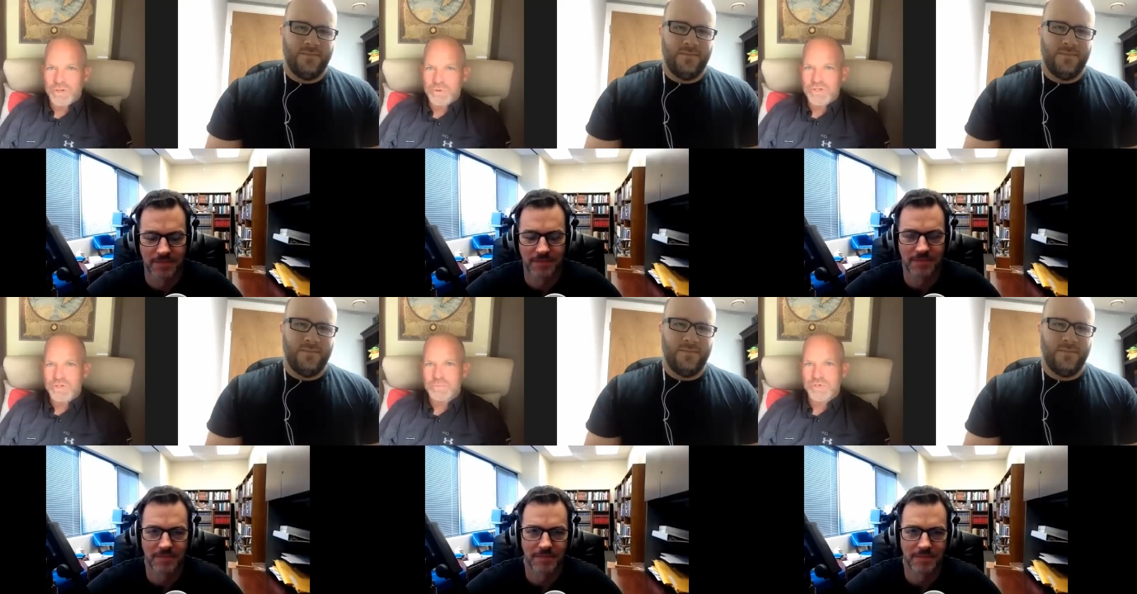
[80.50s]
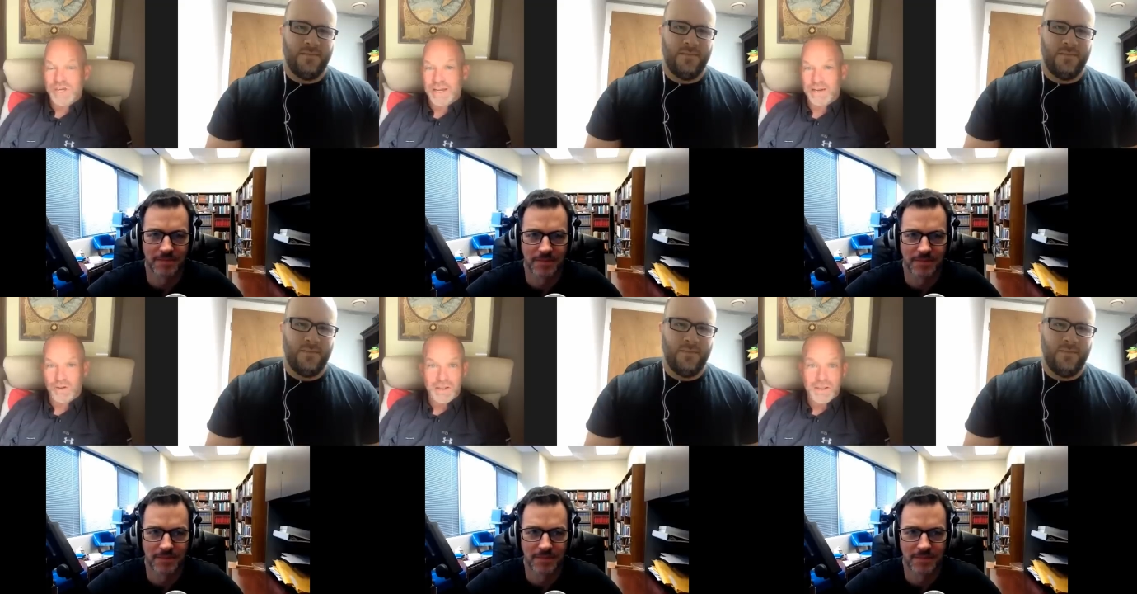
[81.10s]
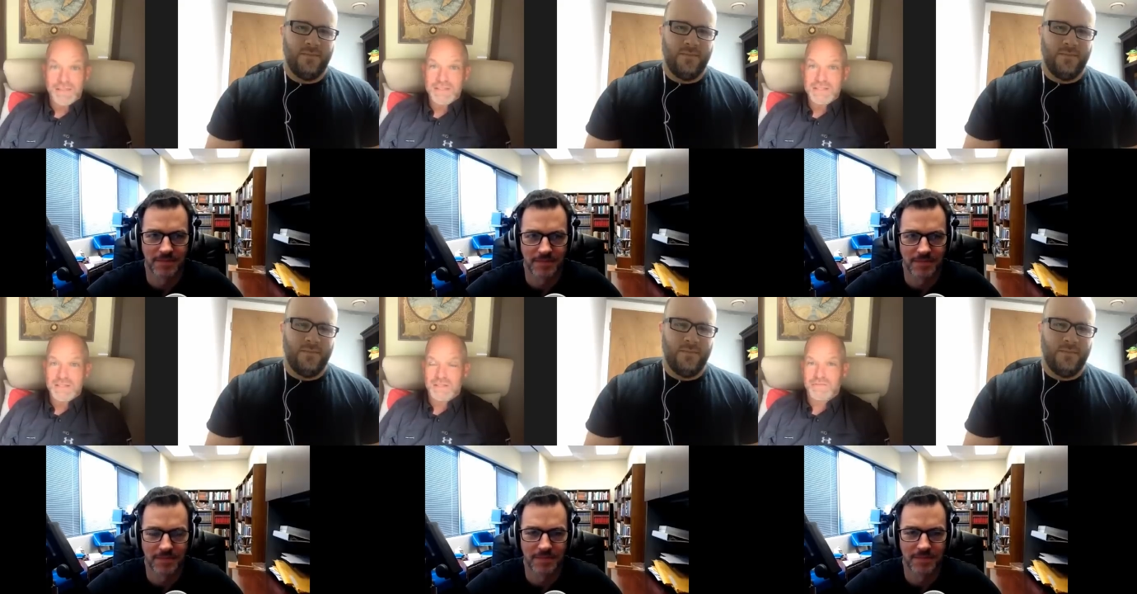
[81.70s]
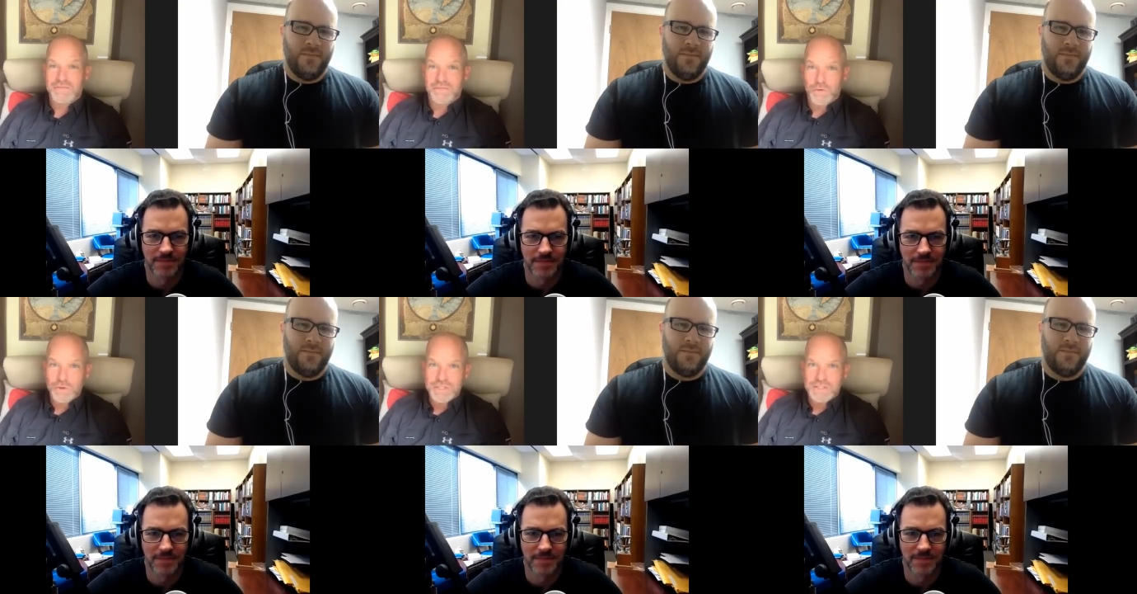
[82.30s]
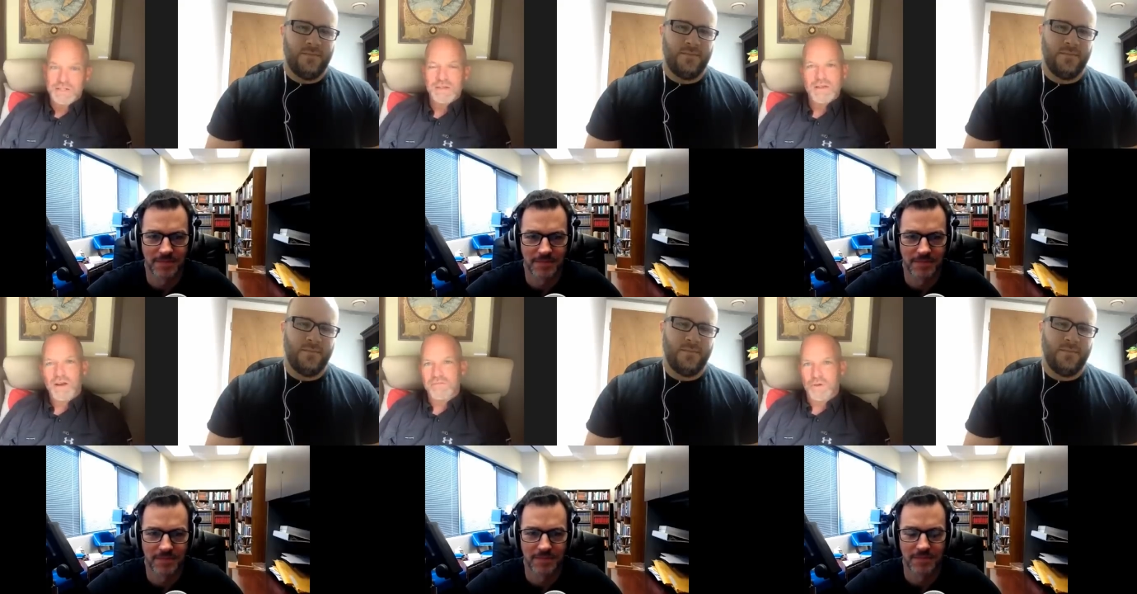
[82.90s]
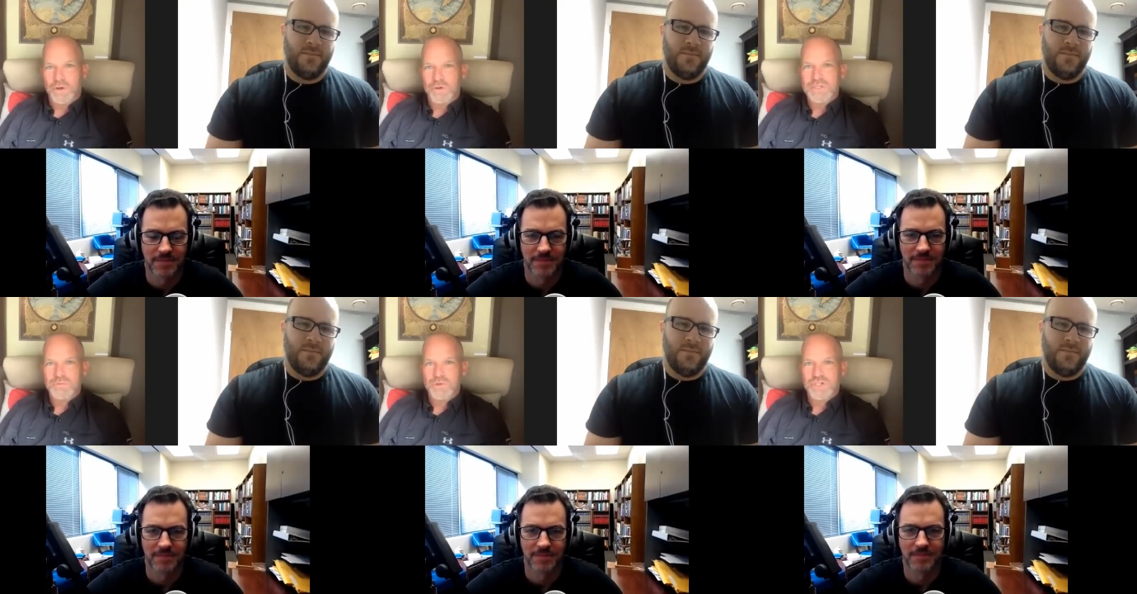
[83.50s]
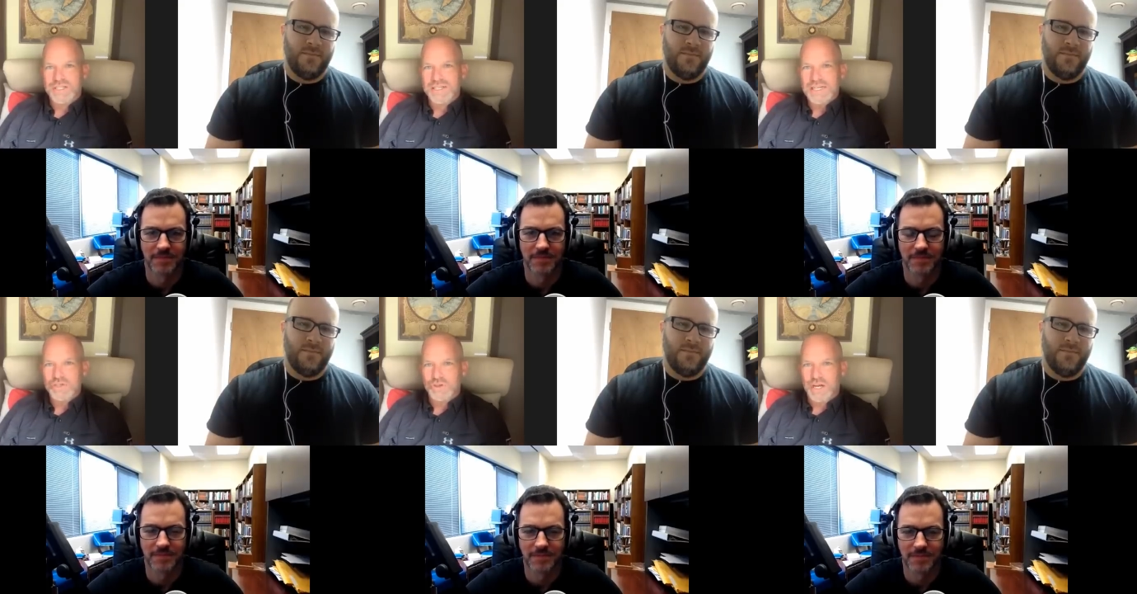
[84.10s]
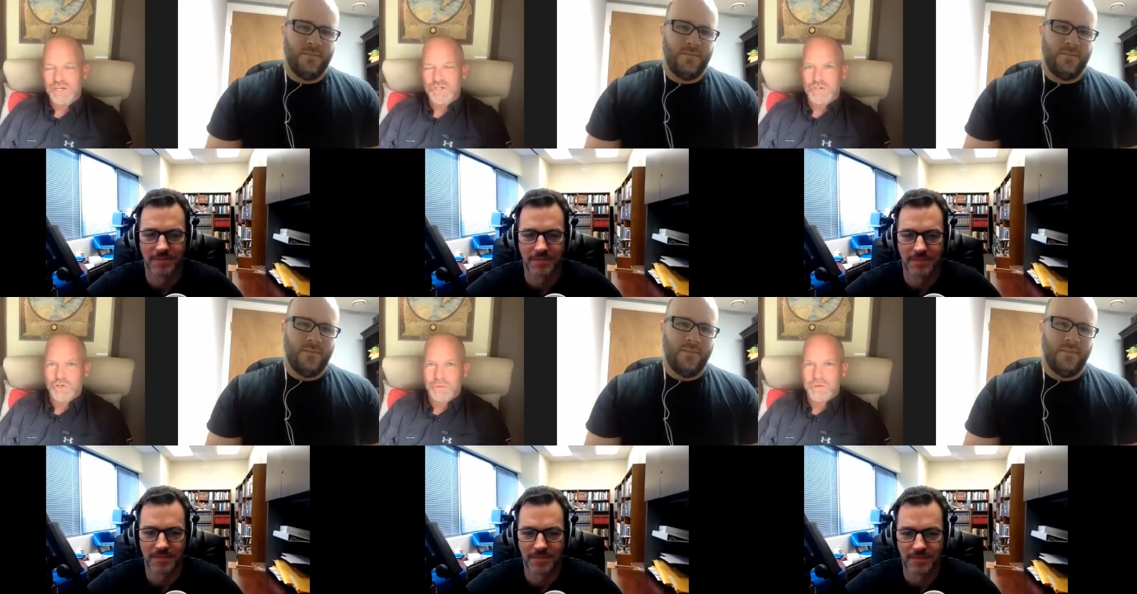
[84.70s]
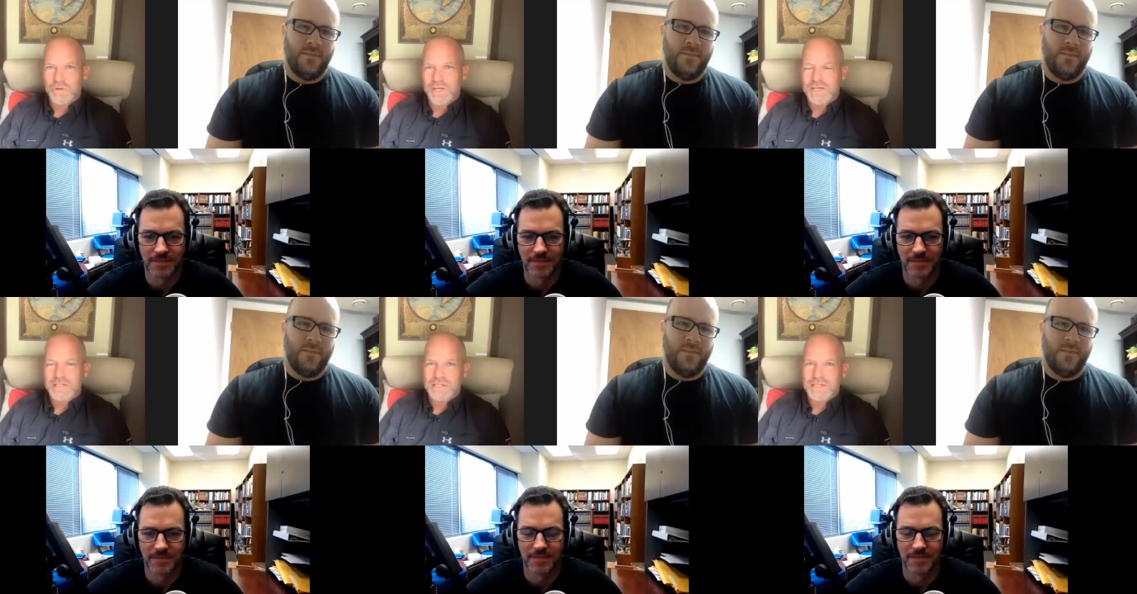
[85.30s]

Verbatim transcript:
Speaker 1: YouTube channel. And this is the first of those, which is an introduction to hermeneutics.